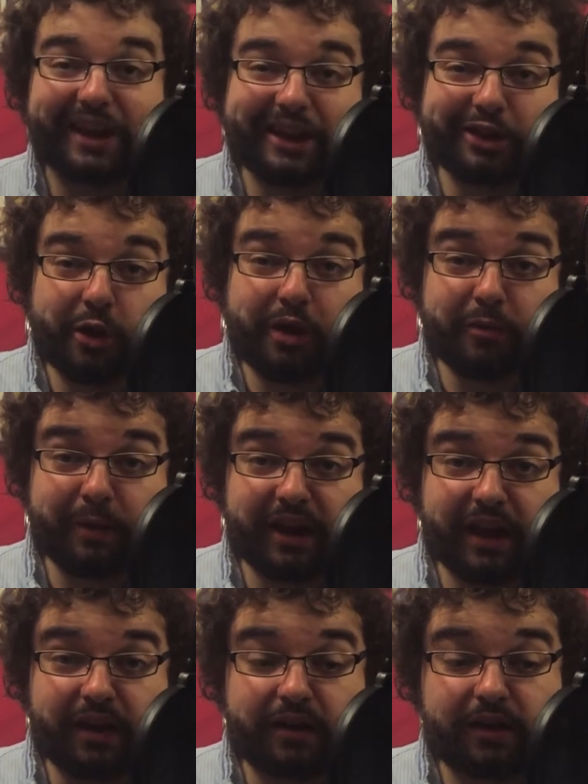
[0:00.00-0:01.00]
Hello,
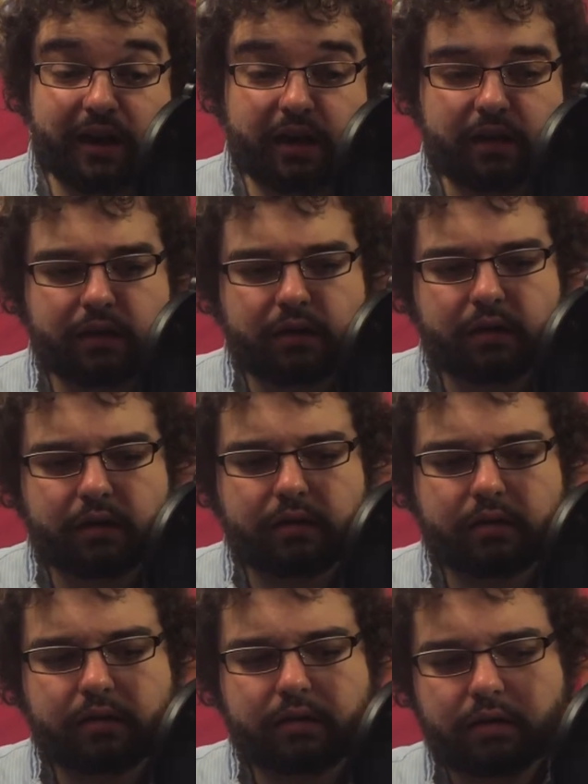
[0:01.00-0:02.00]
everybody, and, uh,
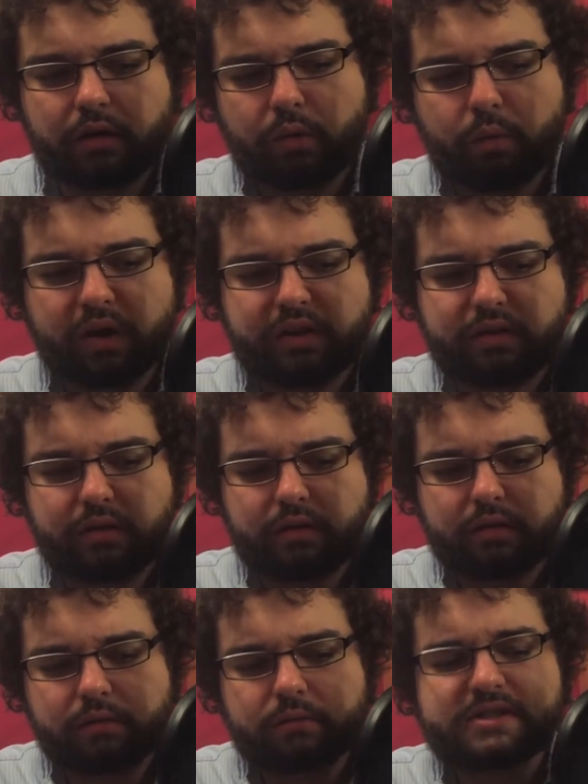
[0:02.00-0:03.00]
oh, what,
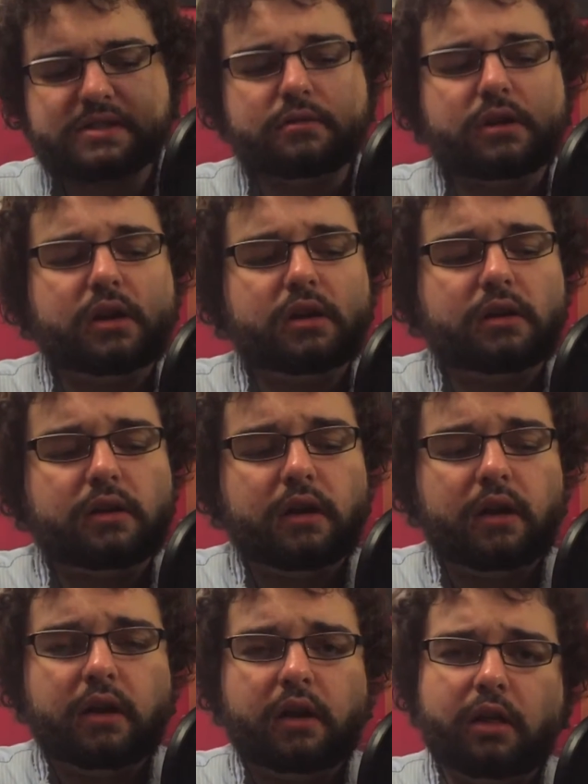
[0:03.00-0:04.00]
what's going on?
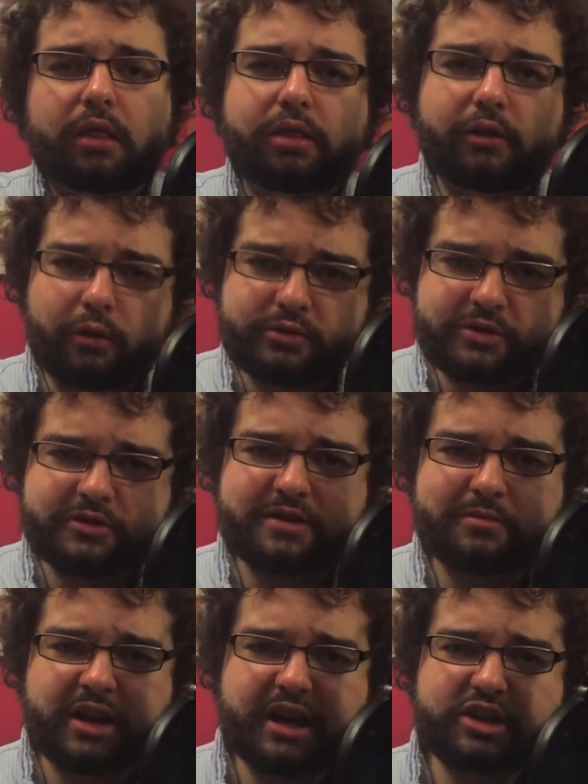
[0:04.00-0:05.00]
Those are
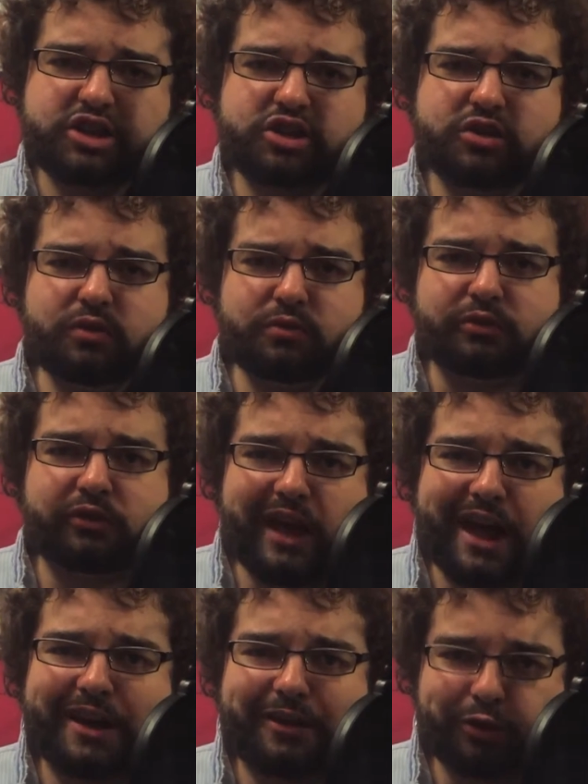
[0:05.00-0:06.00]
some nice shoes.
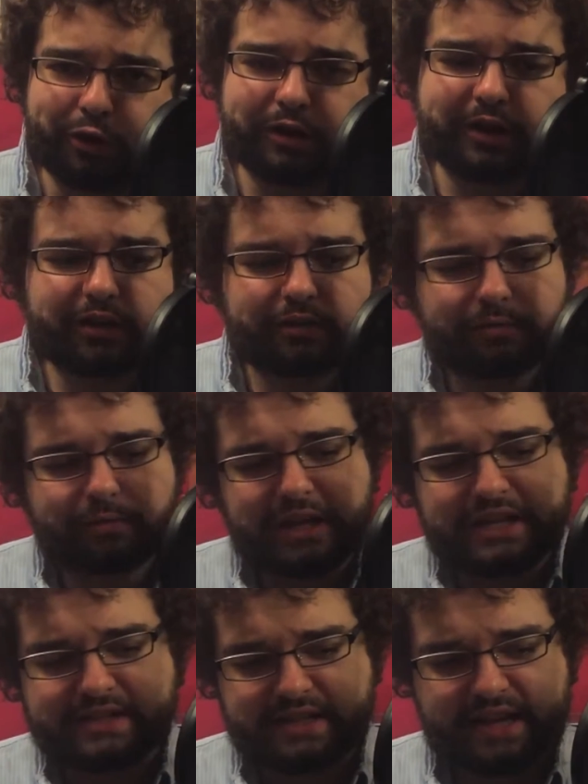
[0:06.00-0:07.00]
That look is,
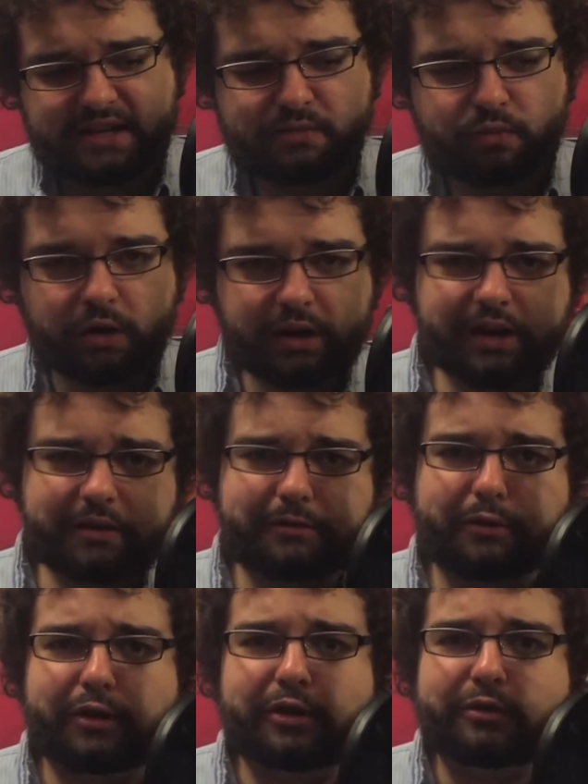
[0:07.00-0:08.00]
is, that is working
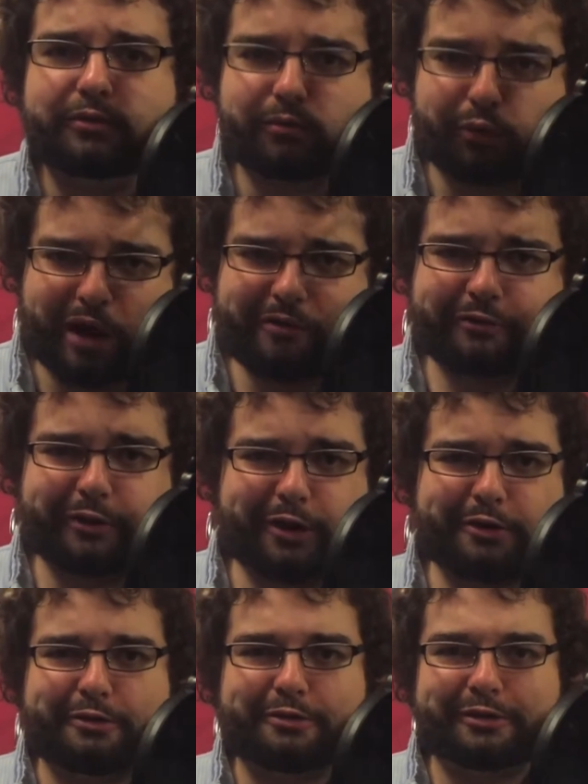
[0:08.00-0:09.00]
for you.
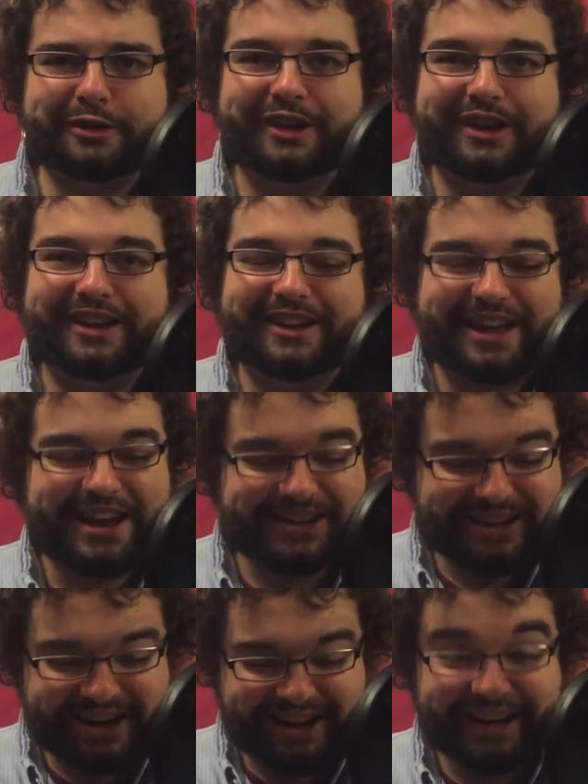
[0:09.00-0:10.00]
Bravo.
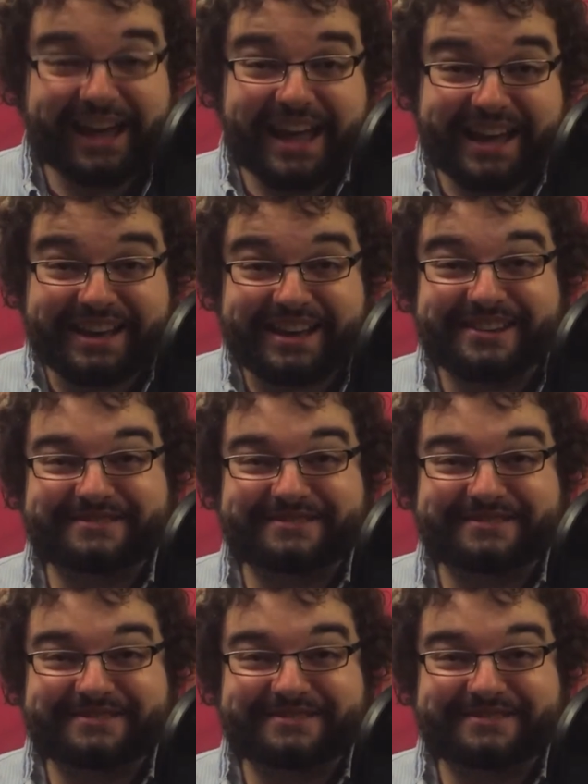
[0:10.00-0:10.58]
And, uh, hey,